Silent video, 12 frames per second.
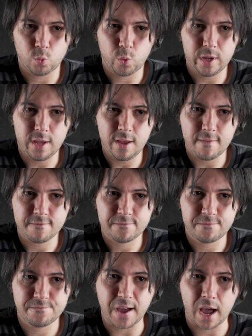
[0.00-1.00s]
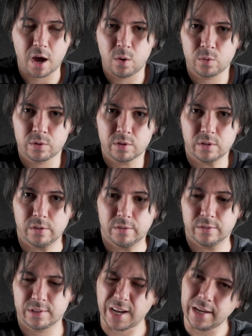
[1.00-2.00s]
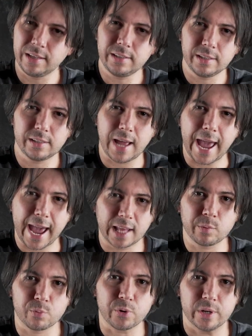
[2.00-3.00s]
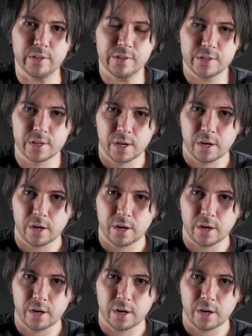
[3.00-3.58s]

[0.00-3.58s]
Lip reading: we found tiny little handprints